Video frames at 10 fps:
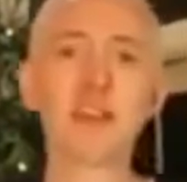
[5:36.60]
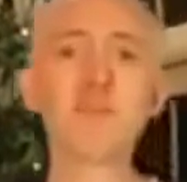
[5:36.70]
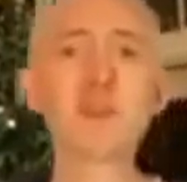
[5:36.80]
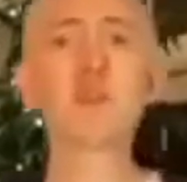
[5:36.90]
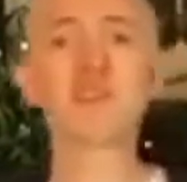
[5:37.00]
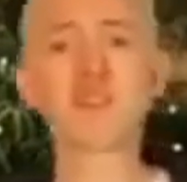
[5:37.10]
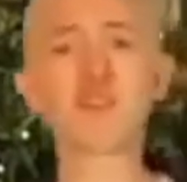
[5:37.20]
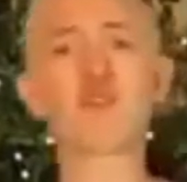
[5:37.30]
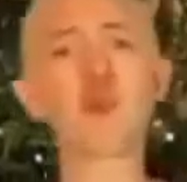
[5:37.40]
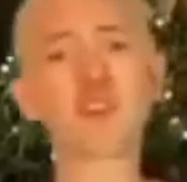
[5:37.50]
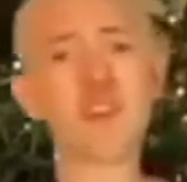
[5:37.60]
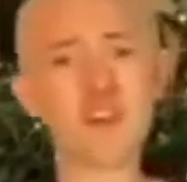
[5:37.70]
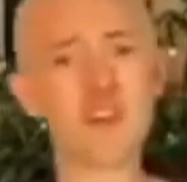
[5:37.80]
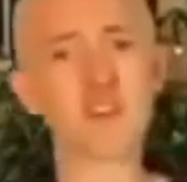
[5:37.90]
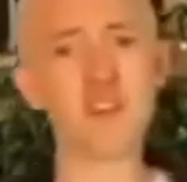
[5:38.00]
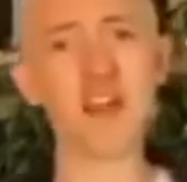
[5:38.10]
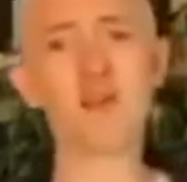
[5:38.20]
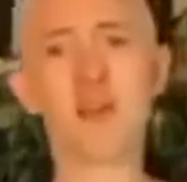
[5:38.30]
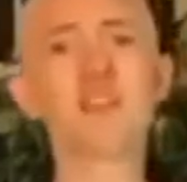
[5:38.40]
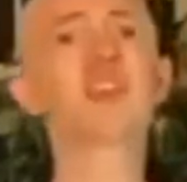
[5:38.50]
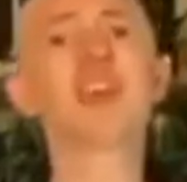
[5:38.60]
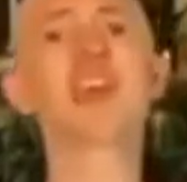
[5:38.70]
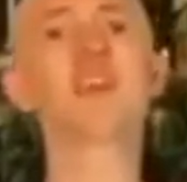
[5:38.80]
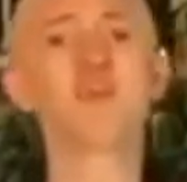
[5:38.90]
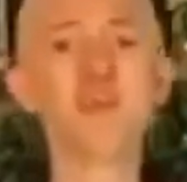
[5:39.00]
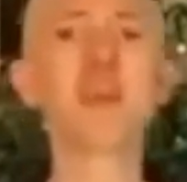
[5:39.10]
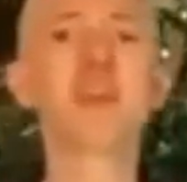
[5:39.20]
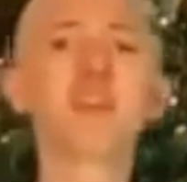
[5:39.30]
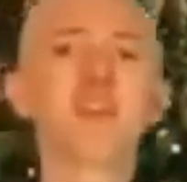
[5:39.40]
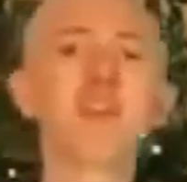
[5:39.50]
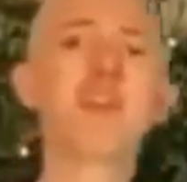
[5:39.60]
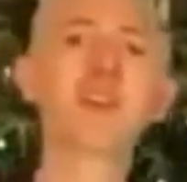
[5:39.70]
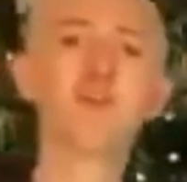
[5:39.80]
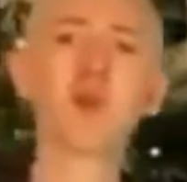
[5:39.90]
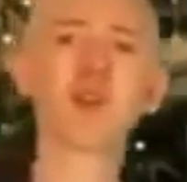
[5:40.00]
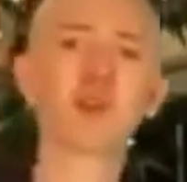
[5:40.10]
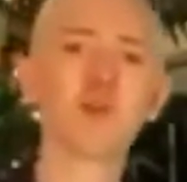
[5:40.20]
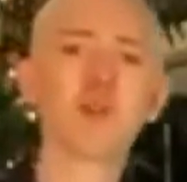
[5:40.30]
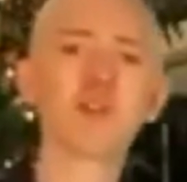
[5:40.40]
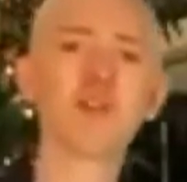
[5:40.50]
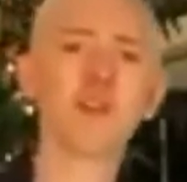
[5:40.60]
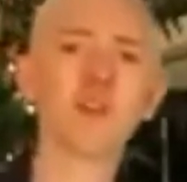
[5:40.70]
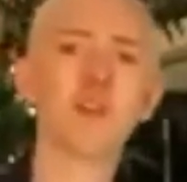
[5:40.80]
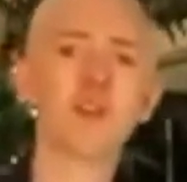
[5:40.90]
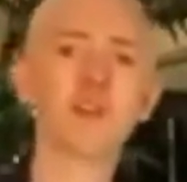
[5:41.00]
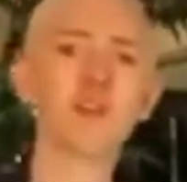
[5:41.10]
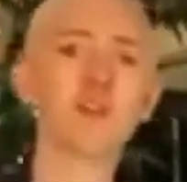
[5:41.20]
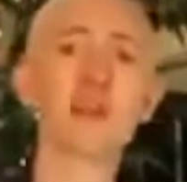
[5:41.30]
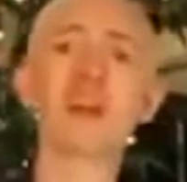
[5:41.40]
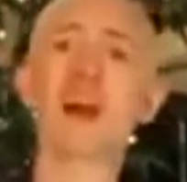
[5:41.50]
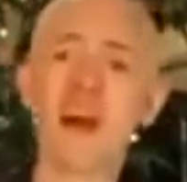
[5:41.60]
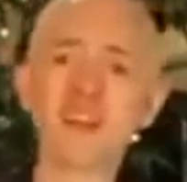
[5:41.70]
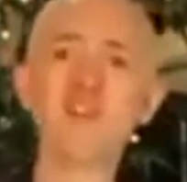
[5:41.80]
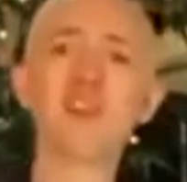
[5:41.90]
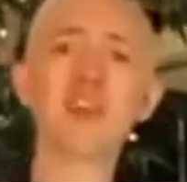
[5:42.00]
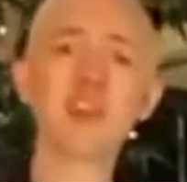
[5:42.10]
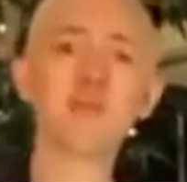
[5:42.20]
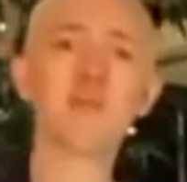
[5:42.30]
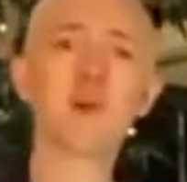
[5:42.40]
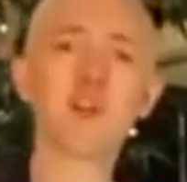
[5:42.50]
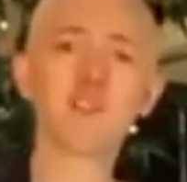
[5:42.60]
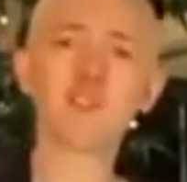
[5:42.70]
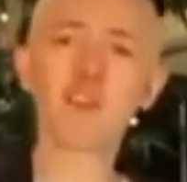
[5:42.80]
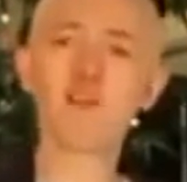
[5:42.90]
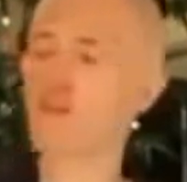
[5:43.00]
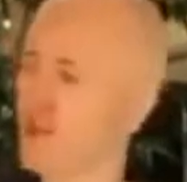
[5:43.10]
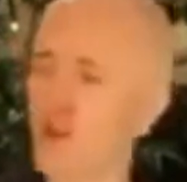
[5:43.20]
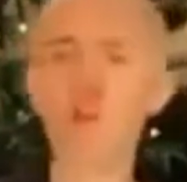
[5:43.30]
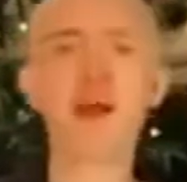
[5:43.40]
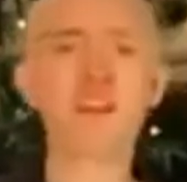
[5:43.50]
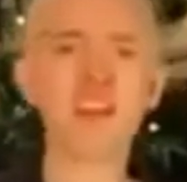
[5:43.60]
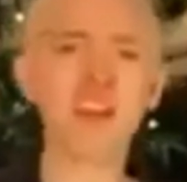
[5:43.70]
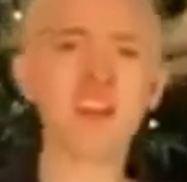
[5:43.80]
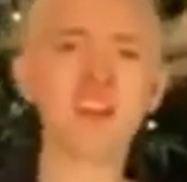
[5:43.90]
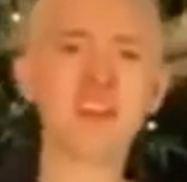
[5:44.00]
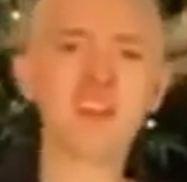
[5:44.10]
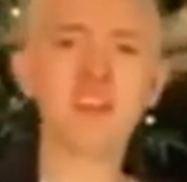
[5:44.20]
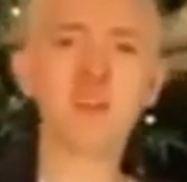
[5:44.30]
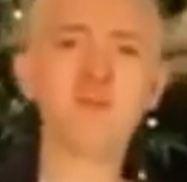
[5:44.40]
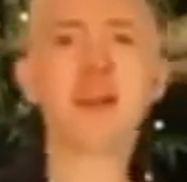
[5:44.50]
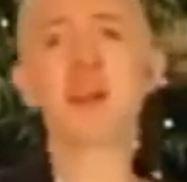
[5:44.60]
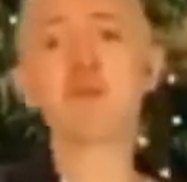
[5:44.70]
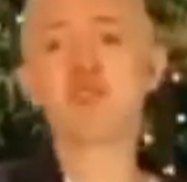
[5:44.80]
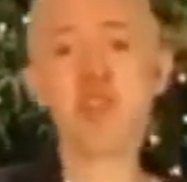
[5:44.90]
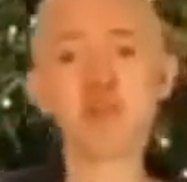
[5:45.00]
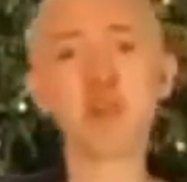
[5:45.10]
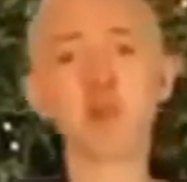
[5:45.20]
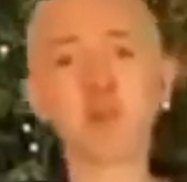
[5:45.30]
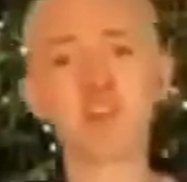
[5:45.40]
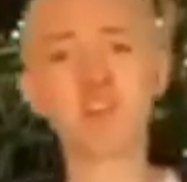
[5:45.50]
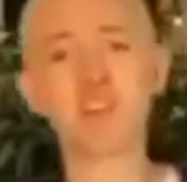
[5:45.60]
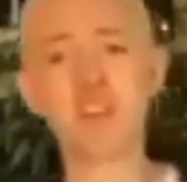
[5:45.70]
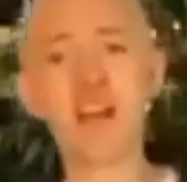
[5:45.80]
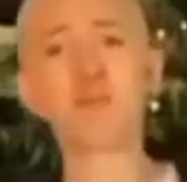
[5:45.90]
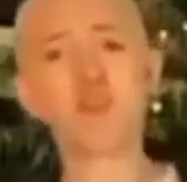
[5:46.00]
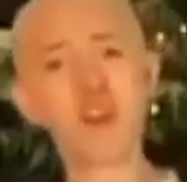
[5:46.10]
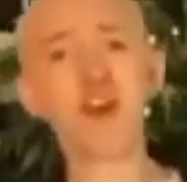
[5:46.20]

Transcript: Look, I've been doing this for 14 years now, educating and being an authority in the marketing world, using my God-given name all this time. I'm very proud of that. My name is Jamie Lewis, and I'm the